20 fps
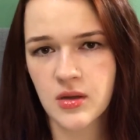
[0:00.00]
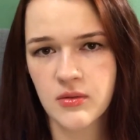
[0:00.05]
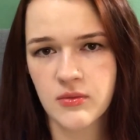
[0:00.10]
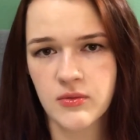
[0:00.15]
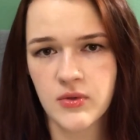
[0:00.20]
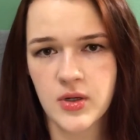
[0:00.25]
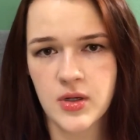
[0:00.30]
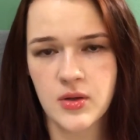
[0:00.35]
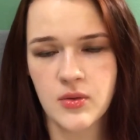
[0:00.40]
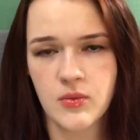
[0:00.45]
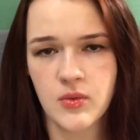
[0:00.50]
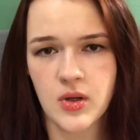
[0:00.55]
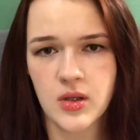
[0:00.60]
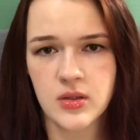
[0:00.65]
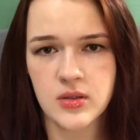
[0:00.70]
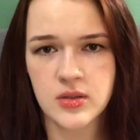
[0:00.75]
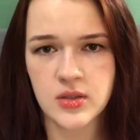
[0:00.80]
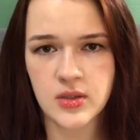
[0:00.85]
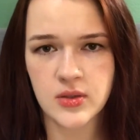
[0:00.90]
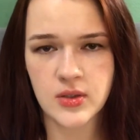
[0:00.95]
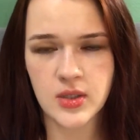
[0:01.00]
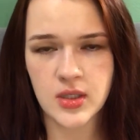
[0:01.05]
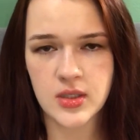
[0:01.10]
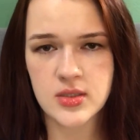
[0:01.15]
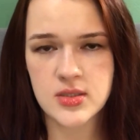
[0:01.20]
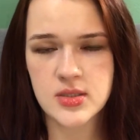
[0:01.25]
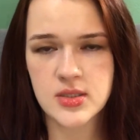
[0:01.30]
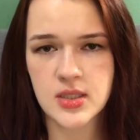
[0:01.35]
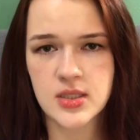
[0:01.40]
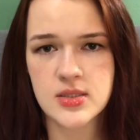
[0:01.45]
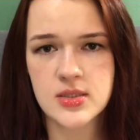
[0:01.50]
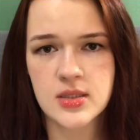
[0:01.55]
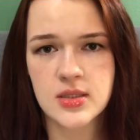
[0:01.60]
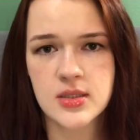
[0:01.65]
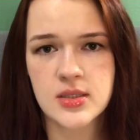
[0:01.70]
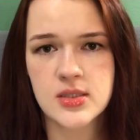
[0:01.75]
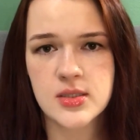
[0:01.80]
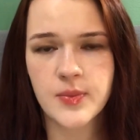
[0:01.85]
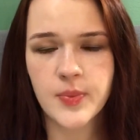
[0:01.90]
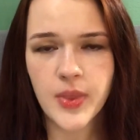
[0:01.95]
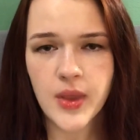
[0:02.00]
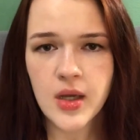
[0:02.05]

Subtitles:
very well in the United States, at least.